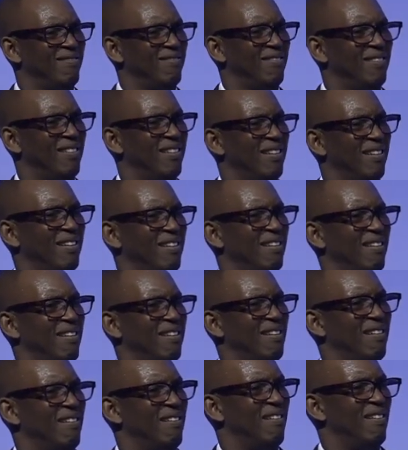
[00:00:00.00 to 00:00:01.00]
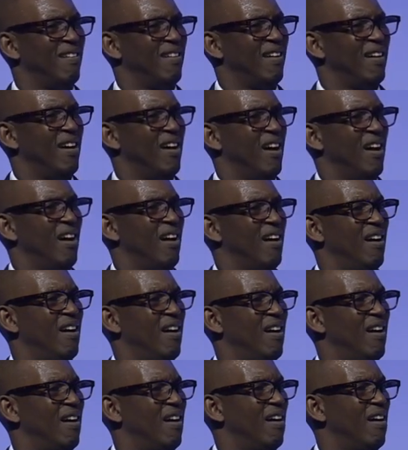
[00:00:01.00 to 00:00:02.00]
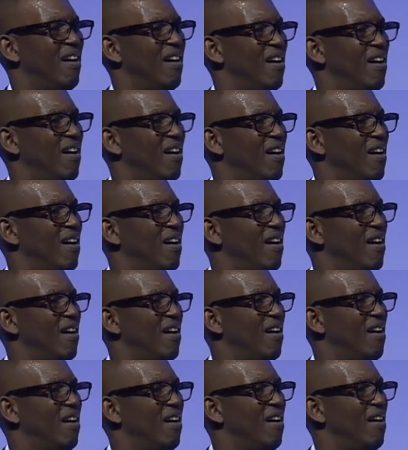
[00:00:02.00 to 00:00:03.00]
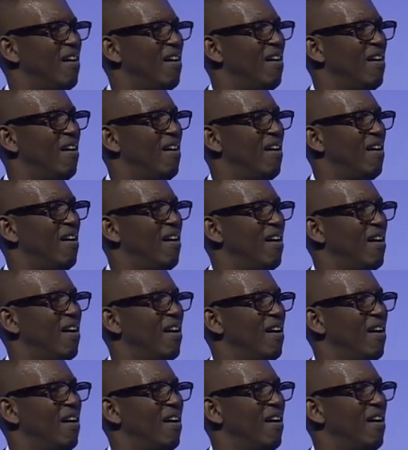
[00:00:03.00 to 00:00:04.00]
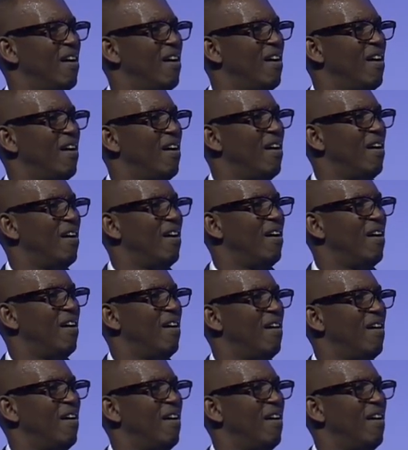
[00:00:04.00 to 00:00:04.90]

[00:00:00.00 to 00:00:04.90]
Nobody speaks.